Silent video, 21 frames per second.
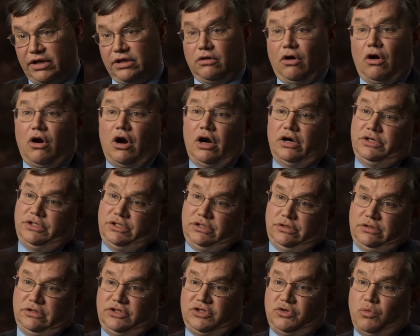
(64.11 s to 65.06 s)
large
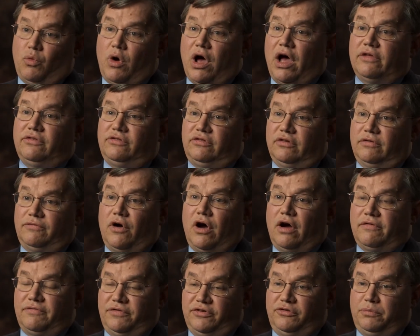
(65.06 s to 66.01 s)
swaths of
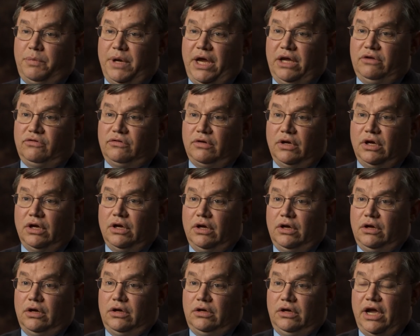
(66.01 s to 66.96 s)
office space.
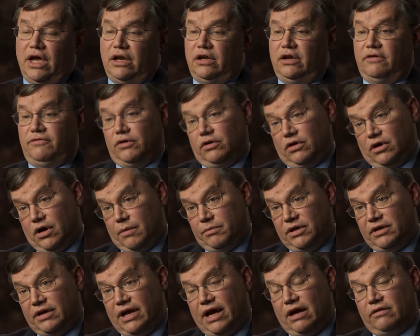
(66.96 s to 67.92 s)
Yet if you come
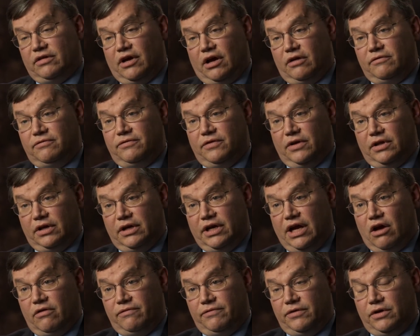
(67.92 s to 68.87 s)
to downtown
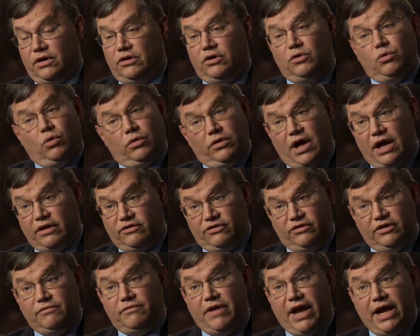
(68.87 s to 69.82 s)
Philadelphia, you will not
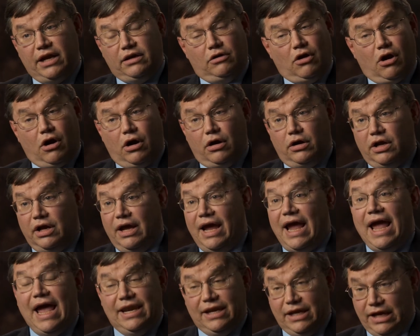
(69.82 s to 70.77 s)
see Vanguard,
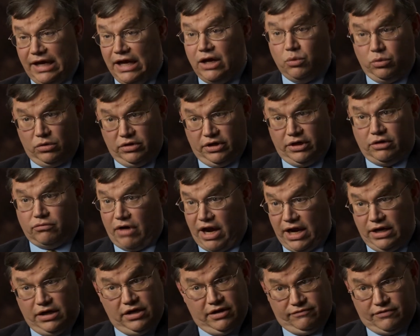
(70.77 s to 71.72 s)
an equally
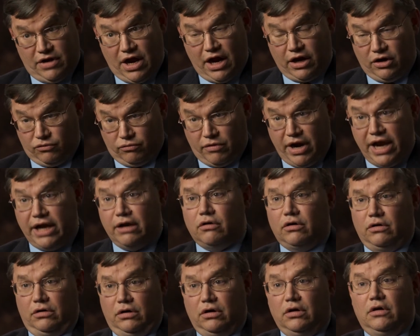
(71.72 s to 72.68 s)
great, if not
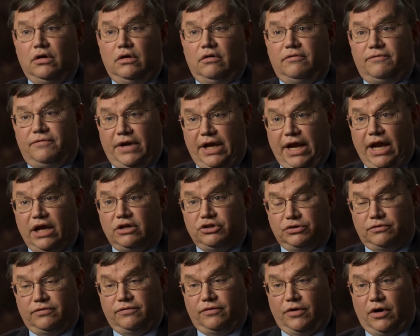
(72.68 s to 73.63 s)
greater,
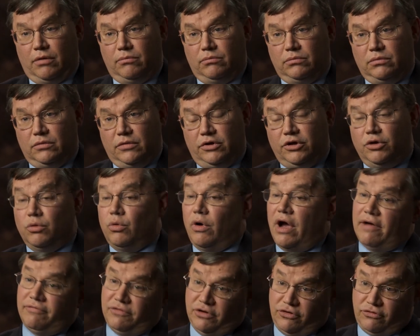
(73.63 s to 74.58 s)
financial firm. You will
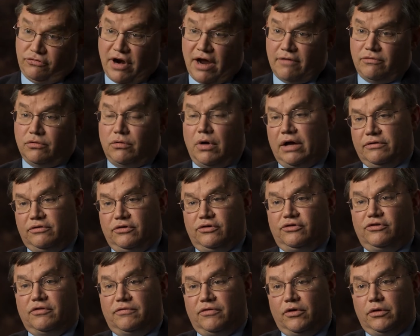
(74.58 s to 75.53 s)
have to travel out to
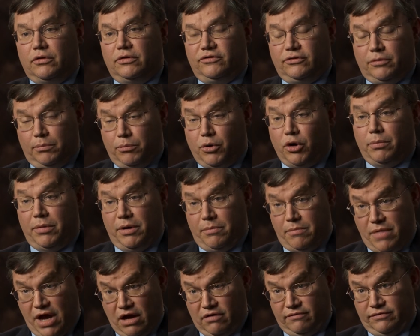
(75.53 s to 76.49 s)
suburban
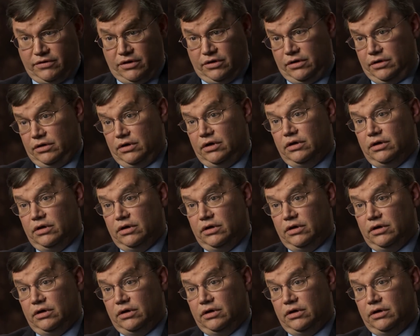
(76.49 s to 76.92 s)
Malvern